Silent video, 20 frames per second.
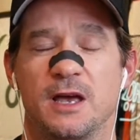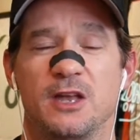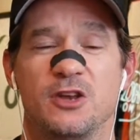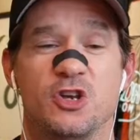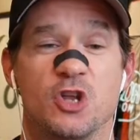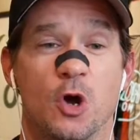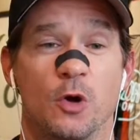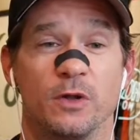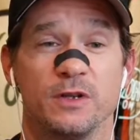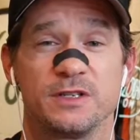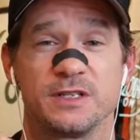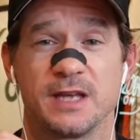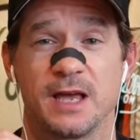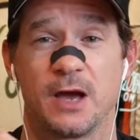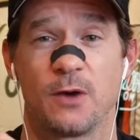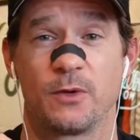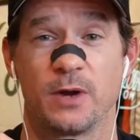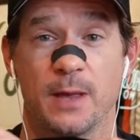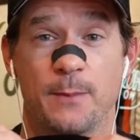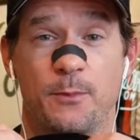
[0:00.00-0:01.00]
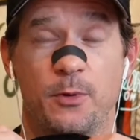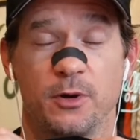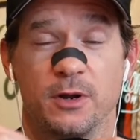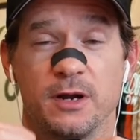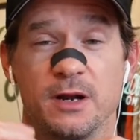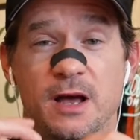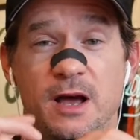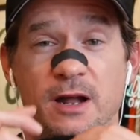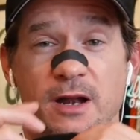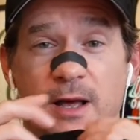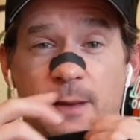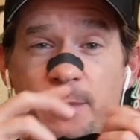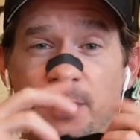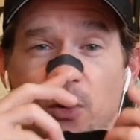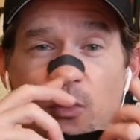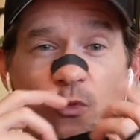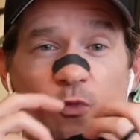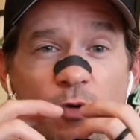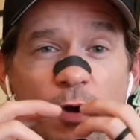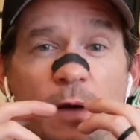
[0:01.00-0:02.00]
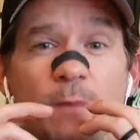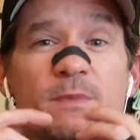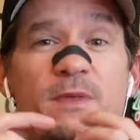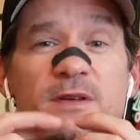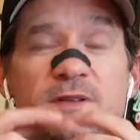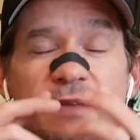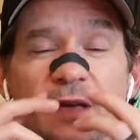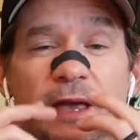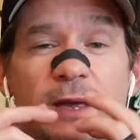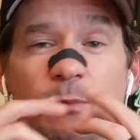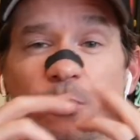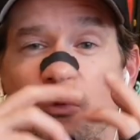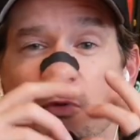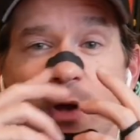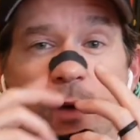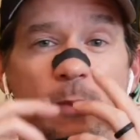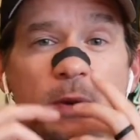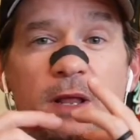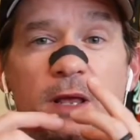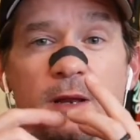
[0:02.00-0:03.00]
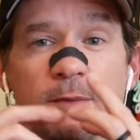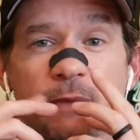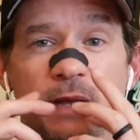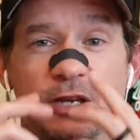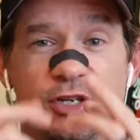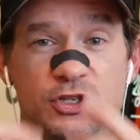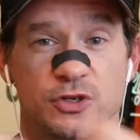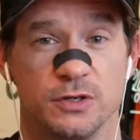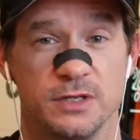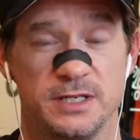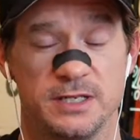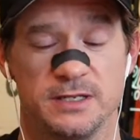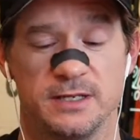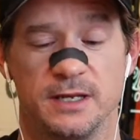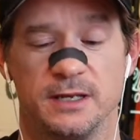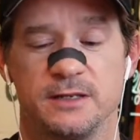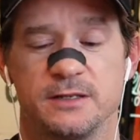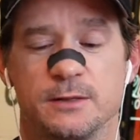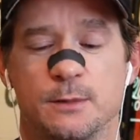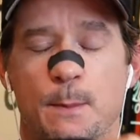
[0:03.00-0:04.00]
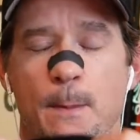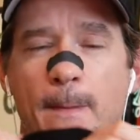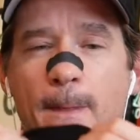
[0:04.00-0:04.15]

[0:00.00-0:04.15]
Notice how when I put it on, I'm going to rub the tape, rub it in, make sure it sticks.